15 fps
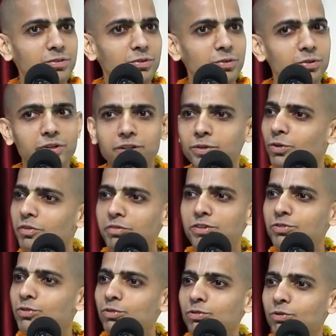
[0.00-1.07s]
So he told,
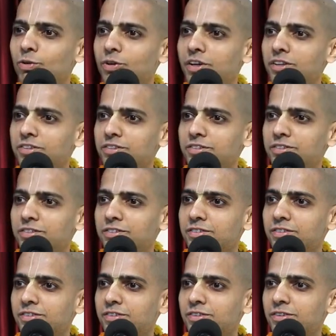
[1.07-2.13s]
which 2 shlokas?
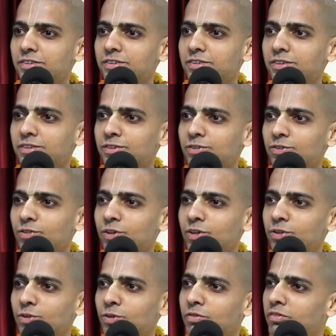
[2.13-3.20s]
So you
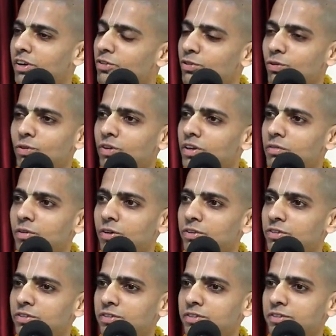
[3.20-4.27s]
told one shloka
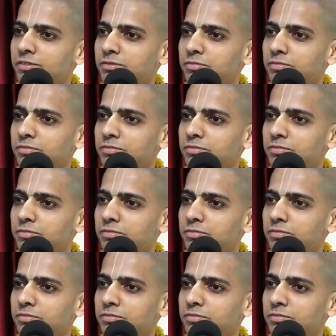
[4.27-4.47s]
was,